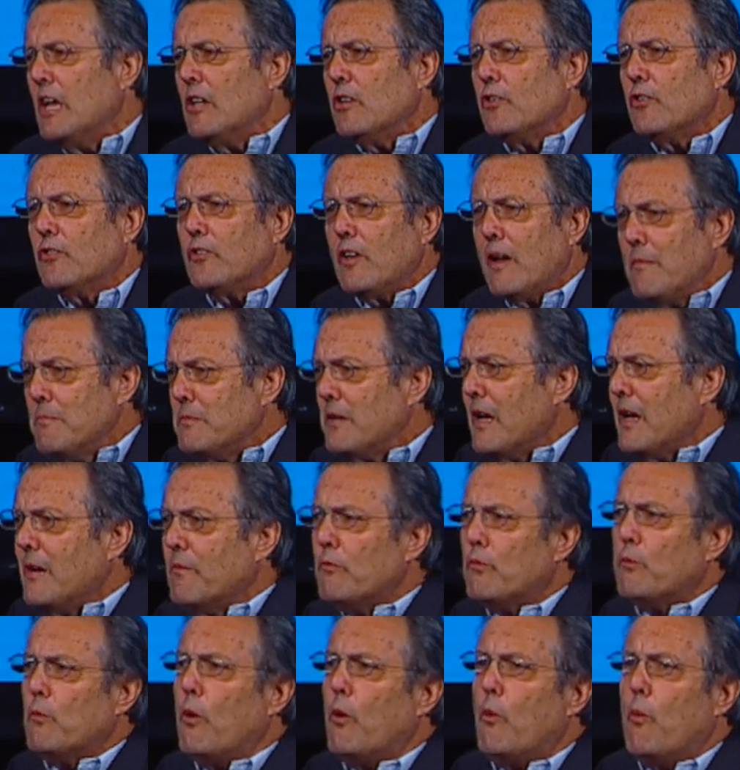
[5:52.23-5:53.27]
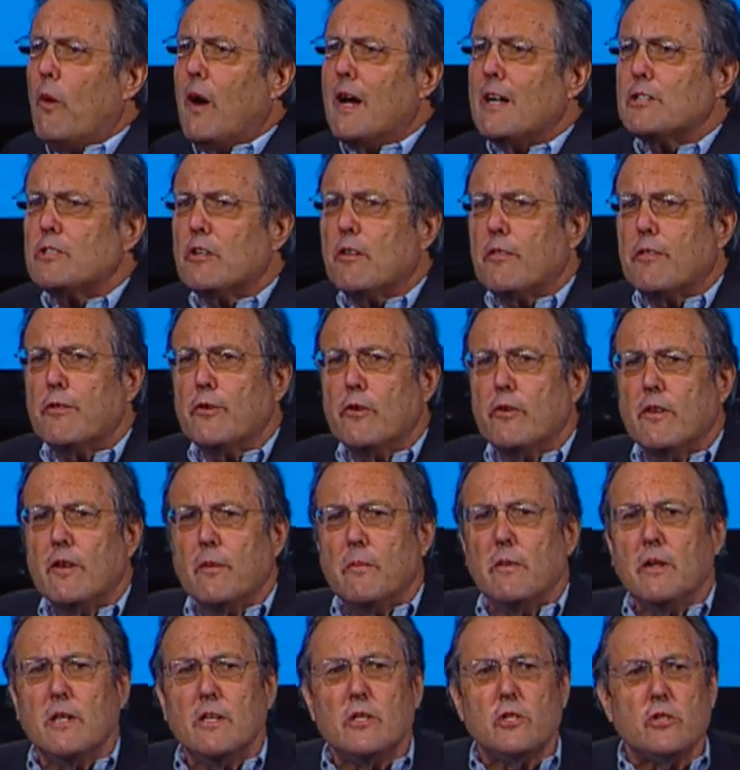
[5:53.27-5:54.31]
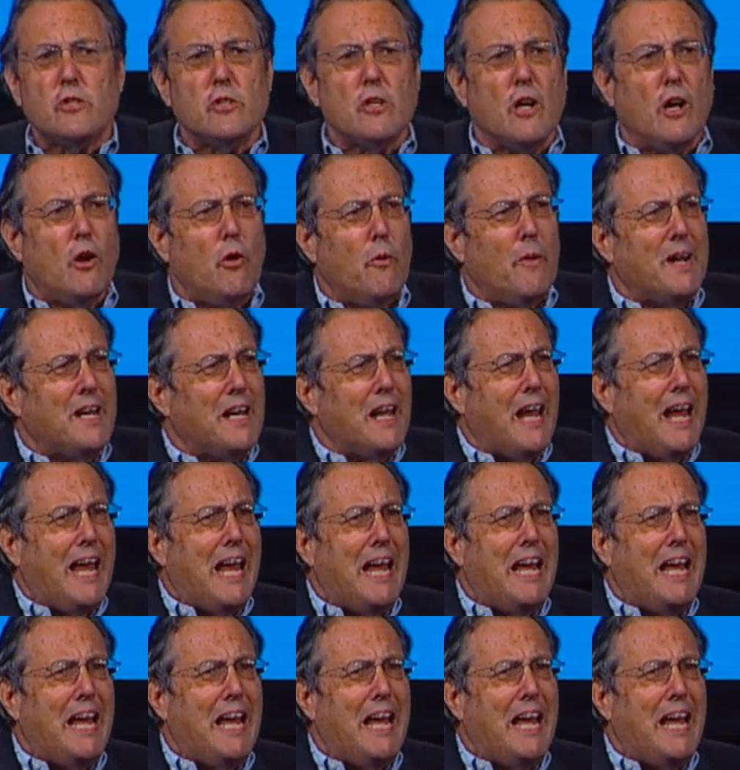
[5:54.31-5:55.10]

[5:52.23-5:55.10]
Sometimes we'll watch a 30 minute show in